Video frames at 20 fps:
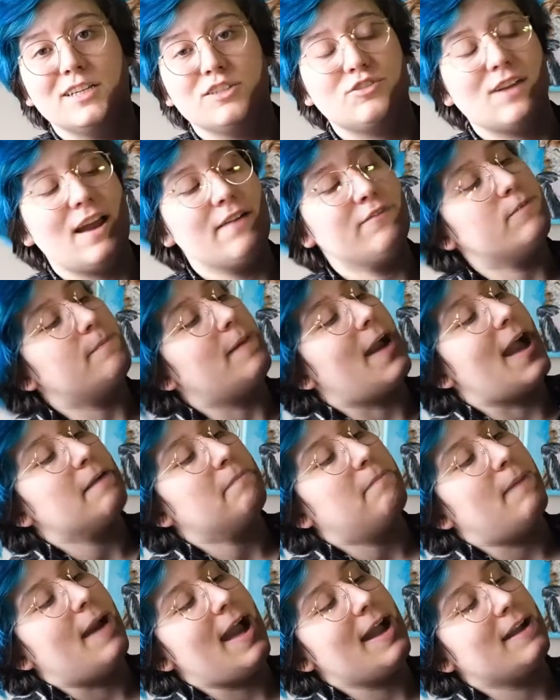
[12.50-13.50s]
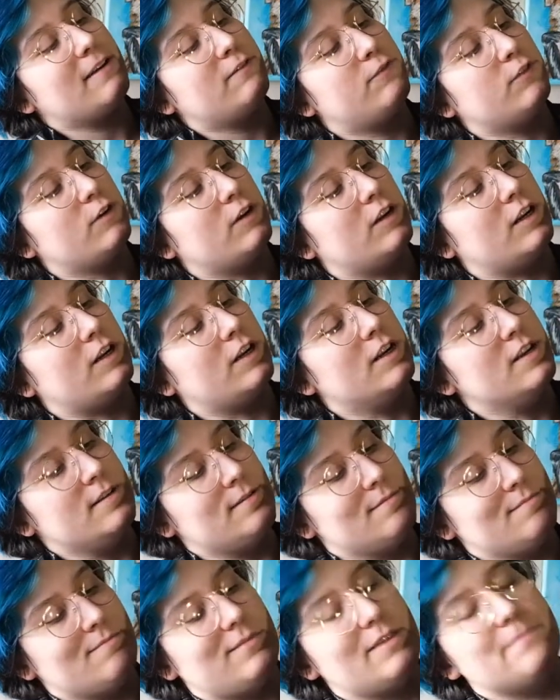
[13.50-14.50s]
travel backpack for
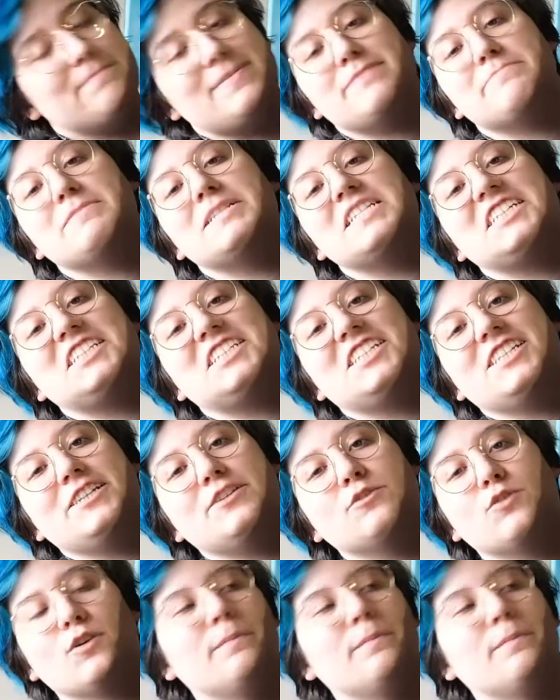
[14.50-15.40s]
the minimalist in you,